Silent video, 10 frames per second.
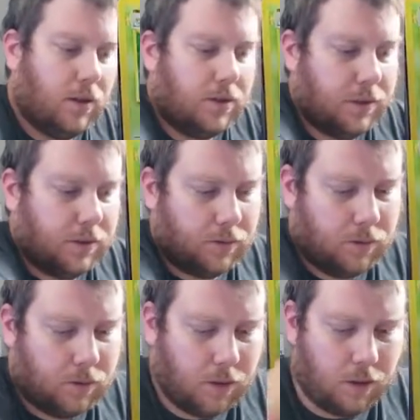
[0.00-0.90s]
So
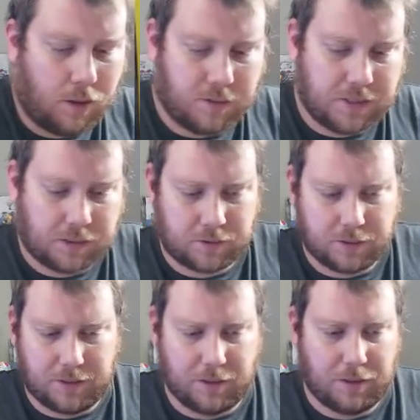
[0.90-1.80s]
it was
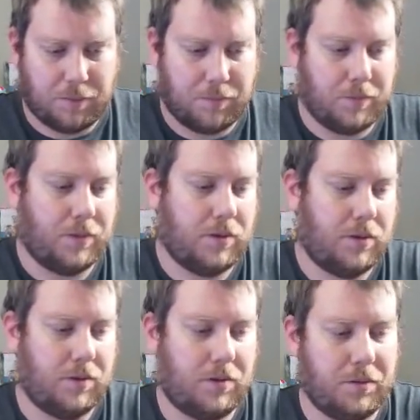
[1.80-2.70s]
actually
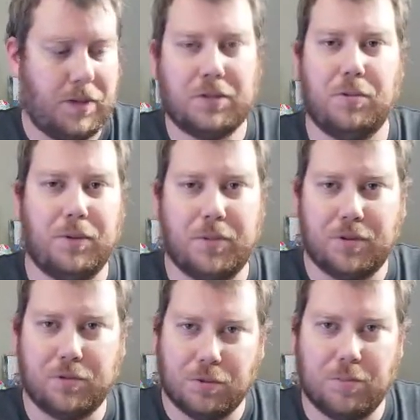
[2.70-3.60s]
not twin but
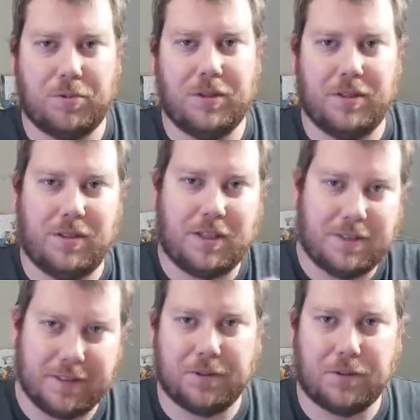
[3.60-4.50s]
triplet
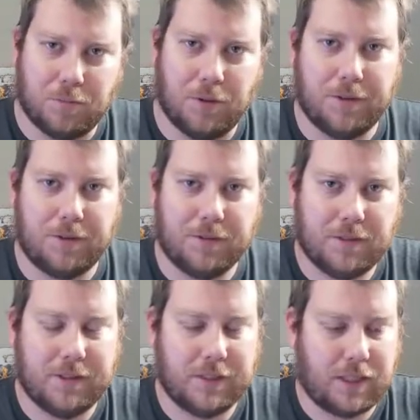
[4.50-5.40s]
identical brothers
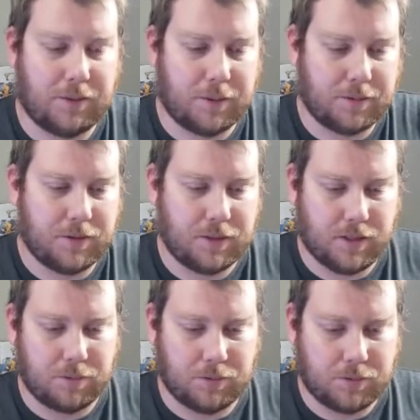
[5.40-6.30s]
that came up to the
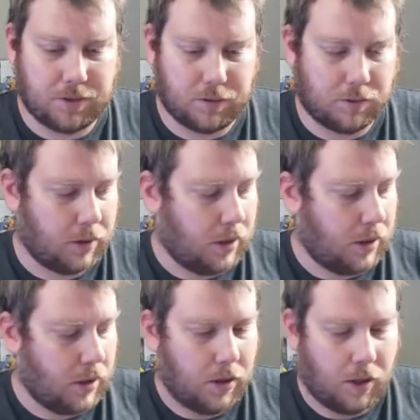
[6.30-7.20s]
table. So
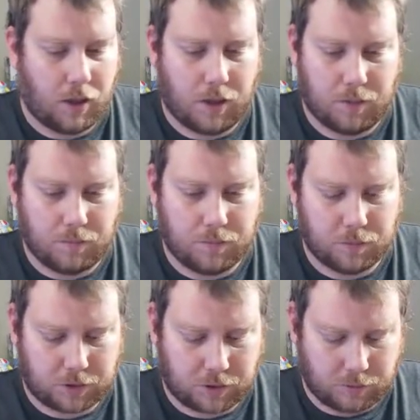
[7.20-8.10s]
we'll
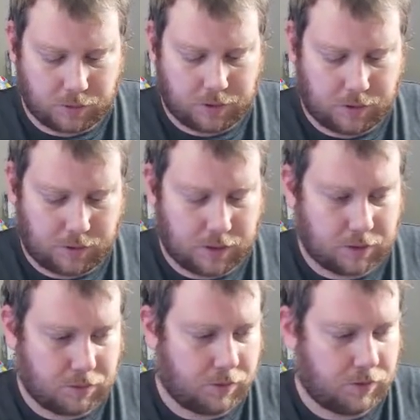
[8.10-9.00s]
start with this
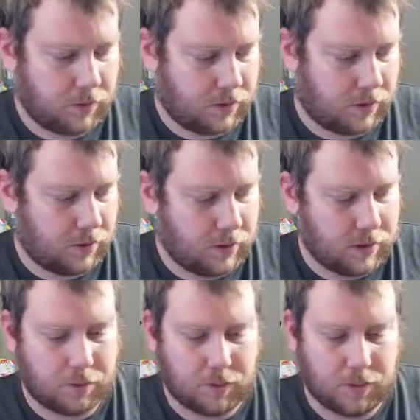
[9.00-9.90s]
one first.
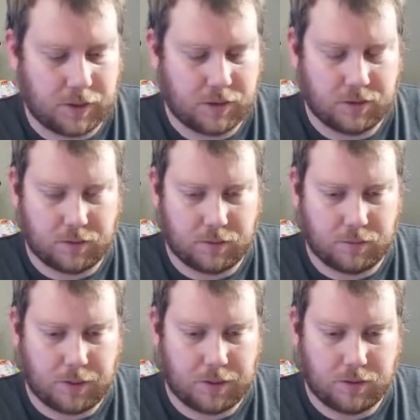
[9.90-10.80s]
This one over here is a little
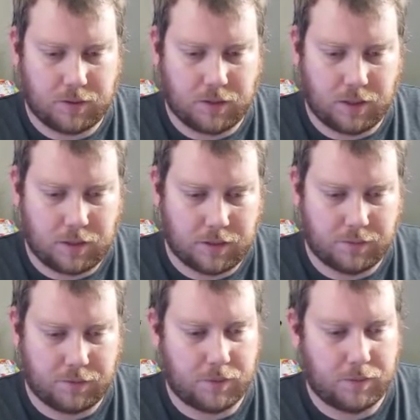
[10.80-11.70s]
bit
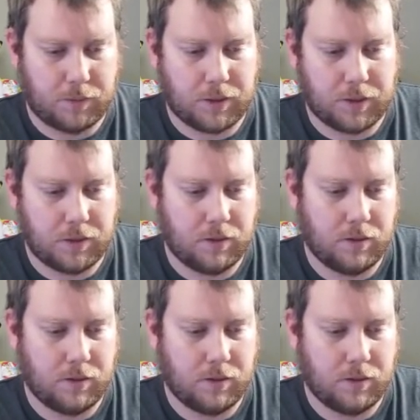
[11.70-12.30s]
different of a one,